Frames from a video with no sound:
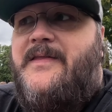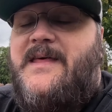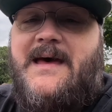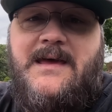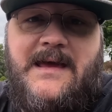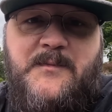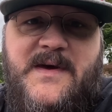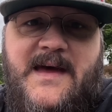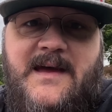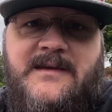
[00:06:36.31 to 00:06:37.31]
the a-
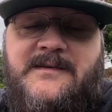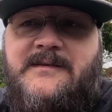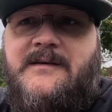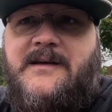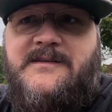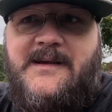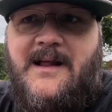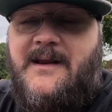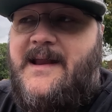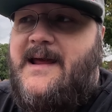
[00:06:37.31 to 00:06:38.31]
NBA
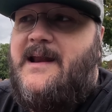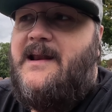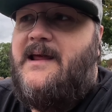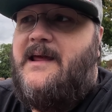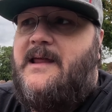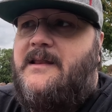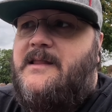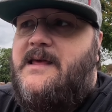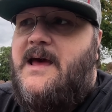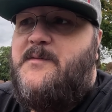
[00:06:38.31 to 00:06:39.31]
consolidated
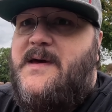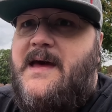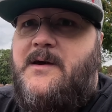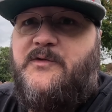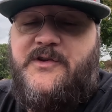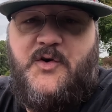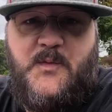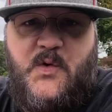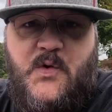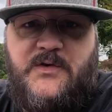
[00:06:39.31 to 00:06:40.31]
and the ABA was no
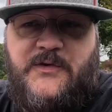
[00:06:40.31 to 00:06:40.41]
more,